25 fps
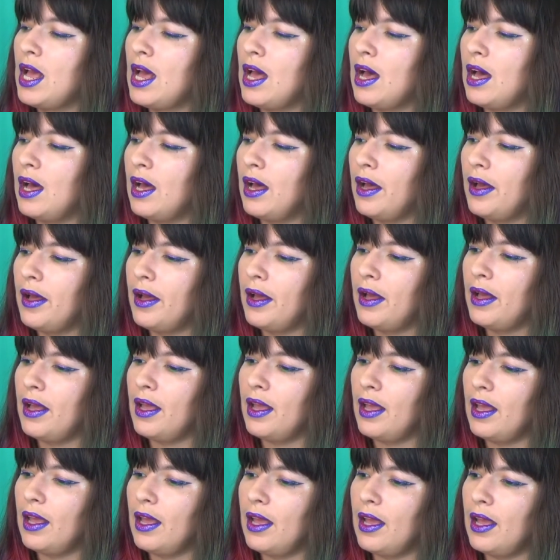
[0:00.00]

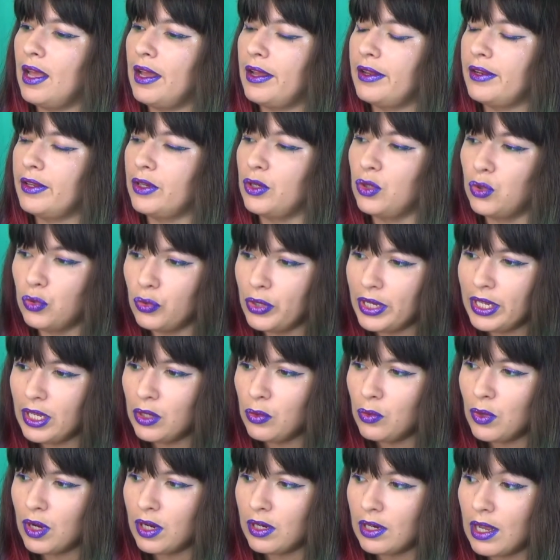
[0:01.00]
and a
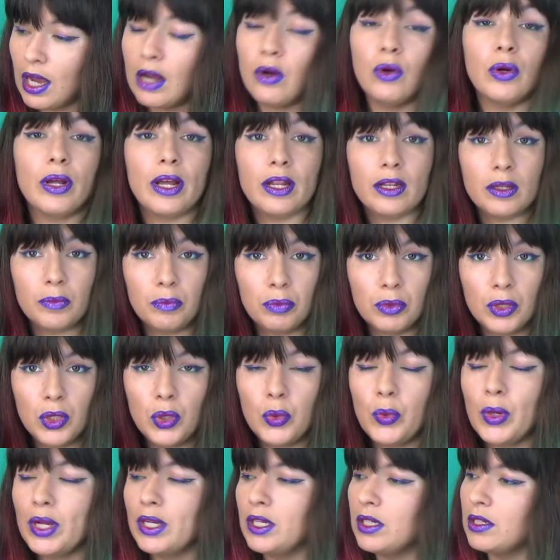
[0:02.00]
green one, oh, and a
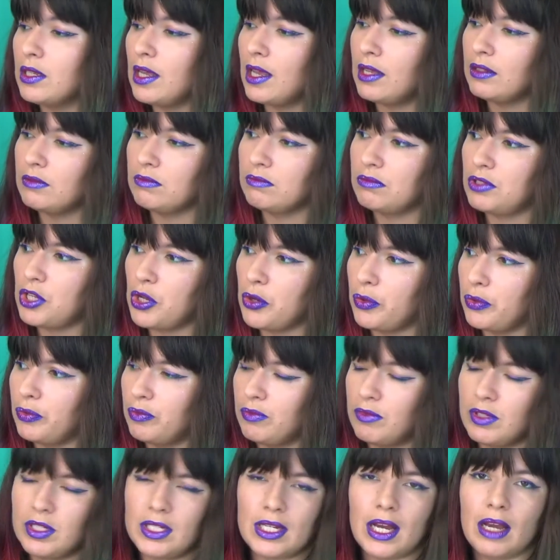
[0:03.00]
blue one, and so
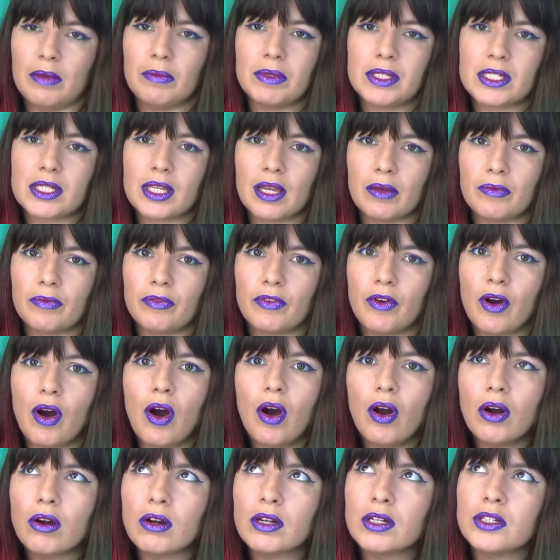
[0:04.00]
the time has come for
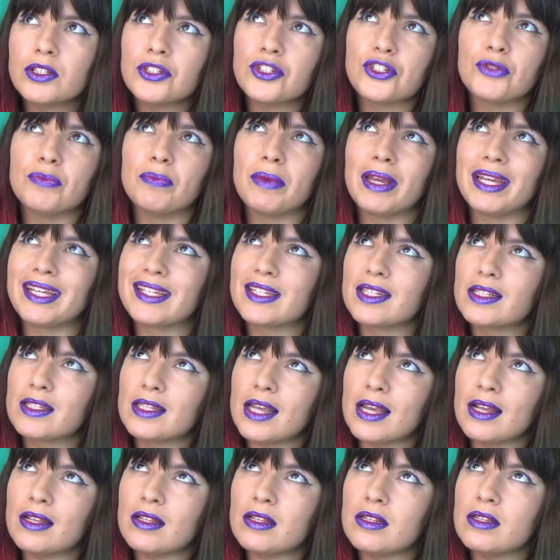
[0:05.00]
orange, makes
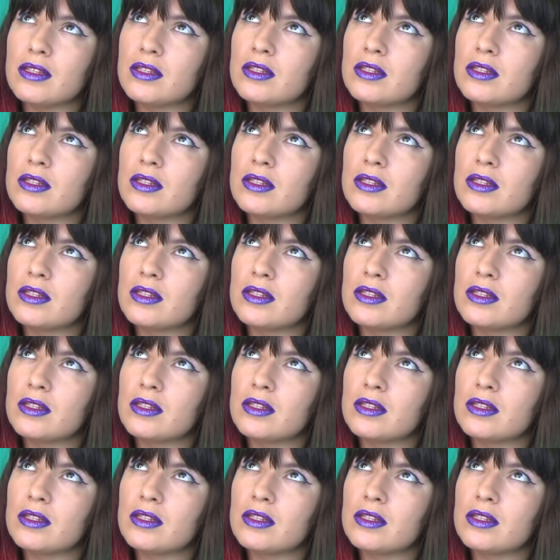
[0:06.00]
sense,